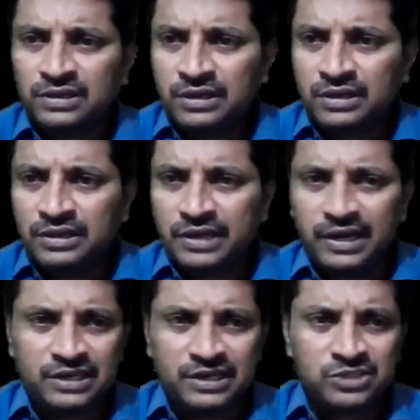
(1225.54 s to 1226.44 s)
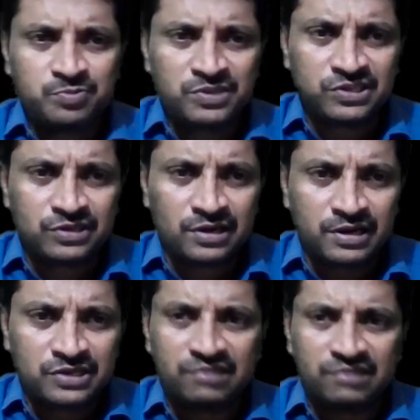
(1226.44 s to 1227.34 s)
A is present on right side
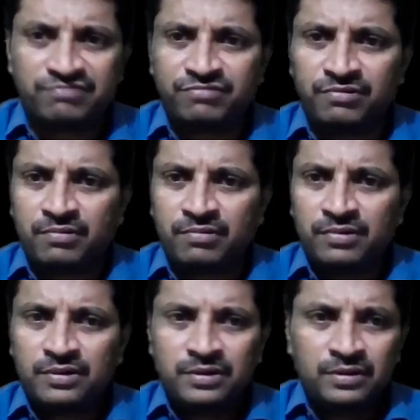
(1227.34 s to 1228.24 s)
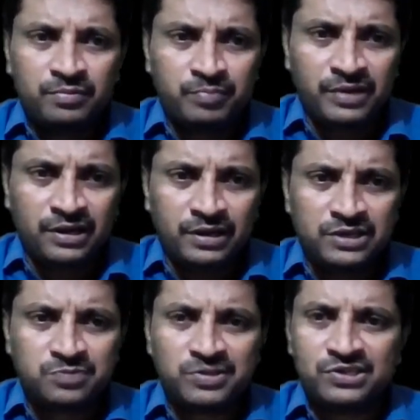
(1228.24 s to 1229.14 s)
of 4. B is
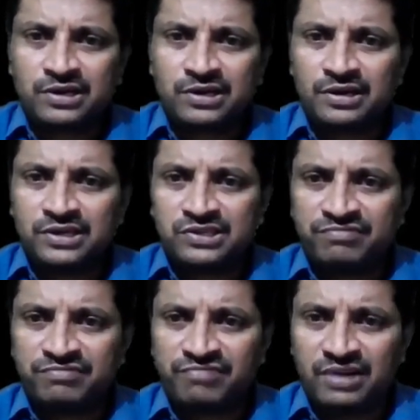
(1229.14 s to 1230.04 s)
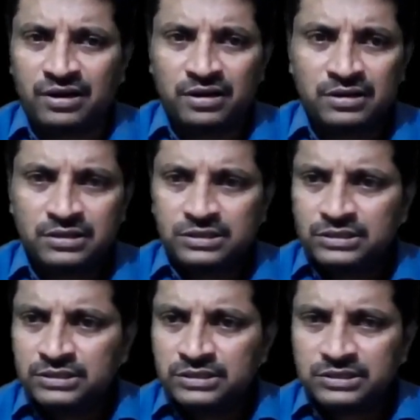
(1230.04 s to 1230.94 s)
present on right side of 1.
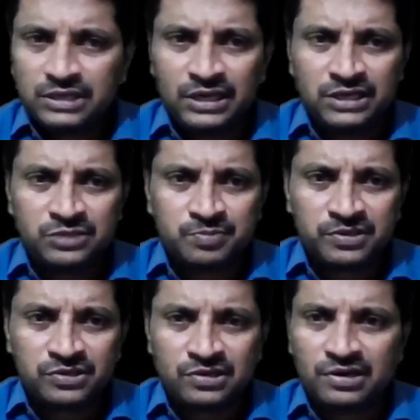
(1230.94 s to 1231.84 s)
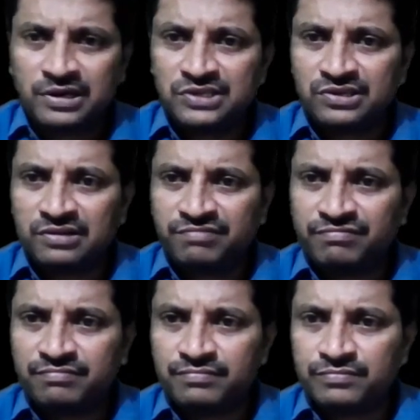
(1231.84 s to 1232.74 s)
C is present on right side of
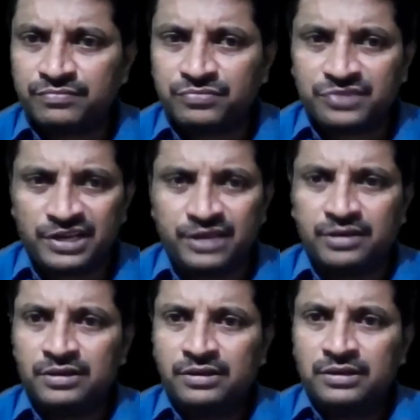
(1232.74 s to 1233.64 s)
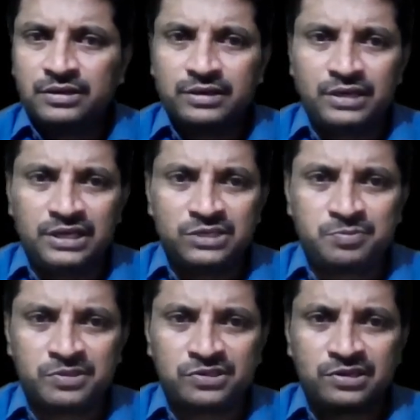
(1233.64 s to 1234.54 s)
3. D is
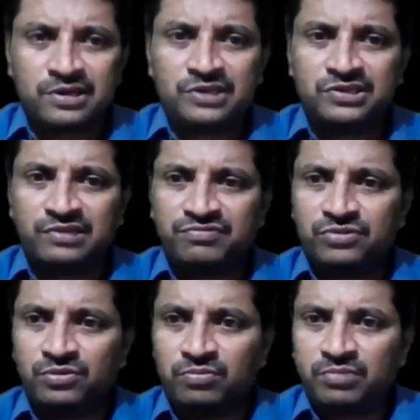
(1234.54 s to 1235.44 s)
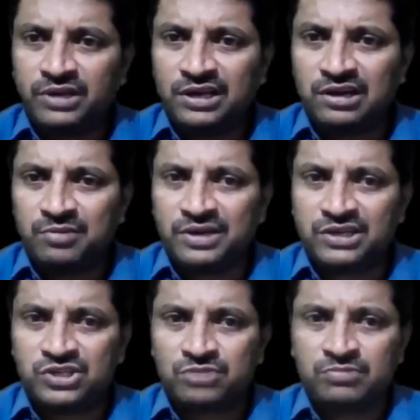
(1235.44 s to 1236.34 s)
present on right side of 2. E, H.
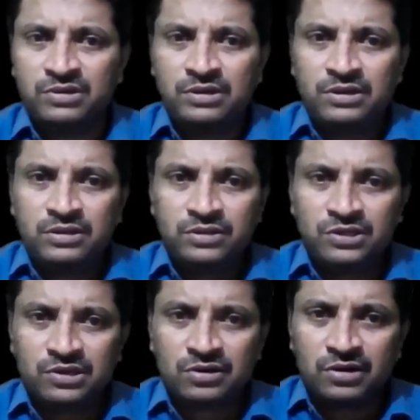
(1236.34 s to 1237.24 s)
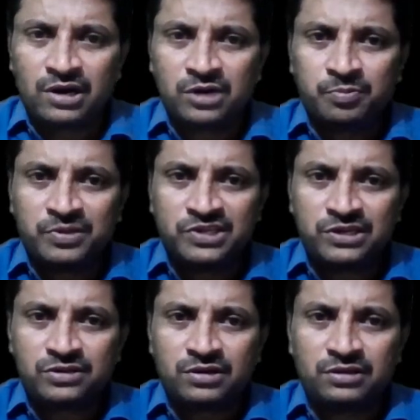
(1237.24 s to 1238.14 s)
These are not present
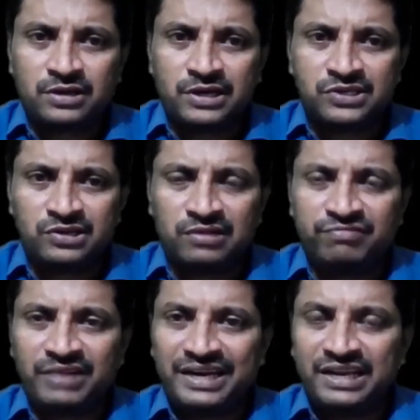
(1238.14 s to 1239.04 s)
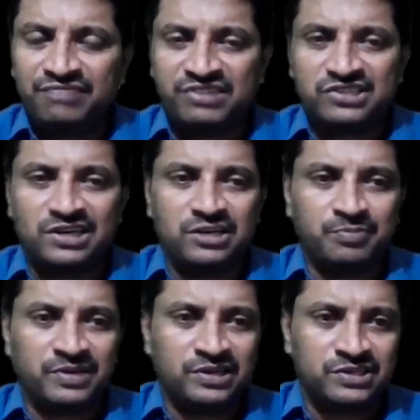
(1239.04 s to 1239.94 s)
on the right side of any functional
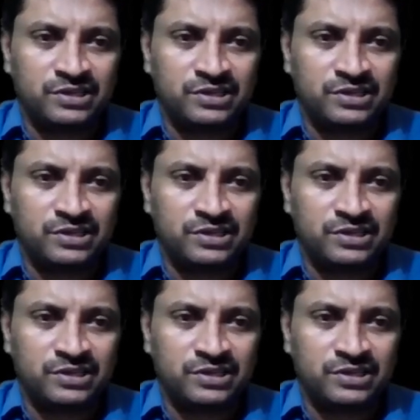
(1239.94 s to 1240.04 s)
dependency.